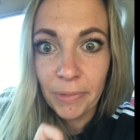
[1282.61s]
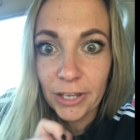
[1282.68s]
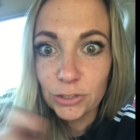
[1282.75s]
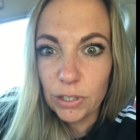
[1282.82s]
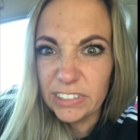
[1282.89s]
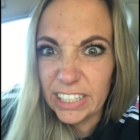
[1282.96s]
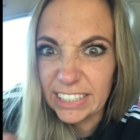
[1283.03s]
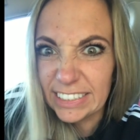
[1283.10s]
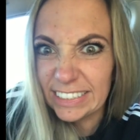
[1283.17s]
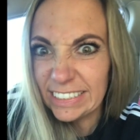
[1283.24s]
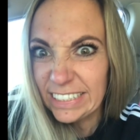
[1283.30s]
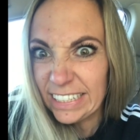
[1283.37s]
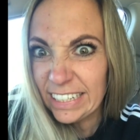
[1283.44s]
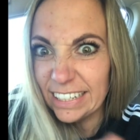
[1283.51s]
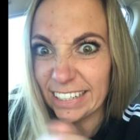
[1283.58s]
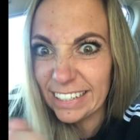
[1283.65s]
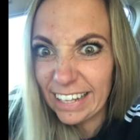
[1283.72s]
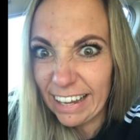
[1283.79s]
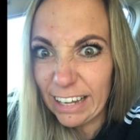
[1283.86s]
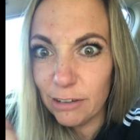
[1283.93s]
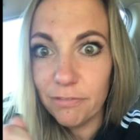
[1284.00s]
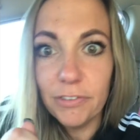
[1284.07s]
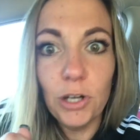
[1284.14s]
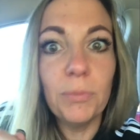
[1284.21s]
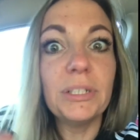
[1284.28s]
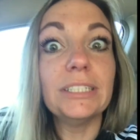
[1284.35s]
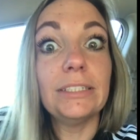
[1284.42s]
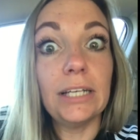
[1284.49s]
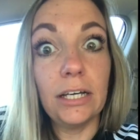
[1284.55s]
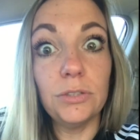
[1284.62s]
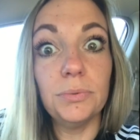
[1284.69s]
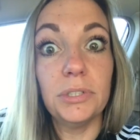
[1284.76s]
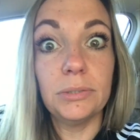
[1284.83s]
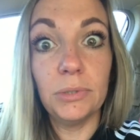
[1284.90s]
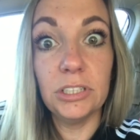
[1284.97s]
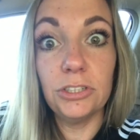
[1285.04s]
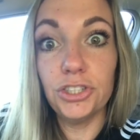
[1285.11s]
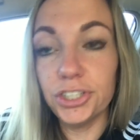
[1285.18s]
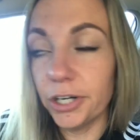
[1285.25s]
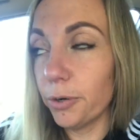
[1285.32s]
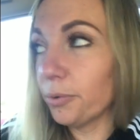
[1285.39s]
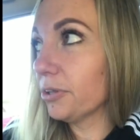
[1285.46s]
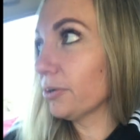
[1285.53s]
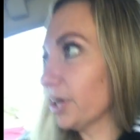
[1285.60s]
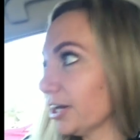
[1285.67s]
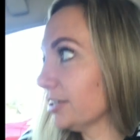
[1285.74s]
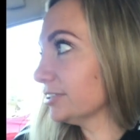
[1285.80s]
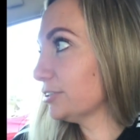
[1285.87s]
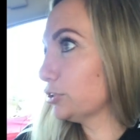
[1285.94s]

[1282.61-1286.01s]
So I have to like sneak and like film, because Sylas really wants to share it with you guys.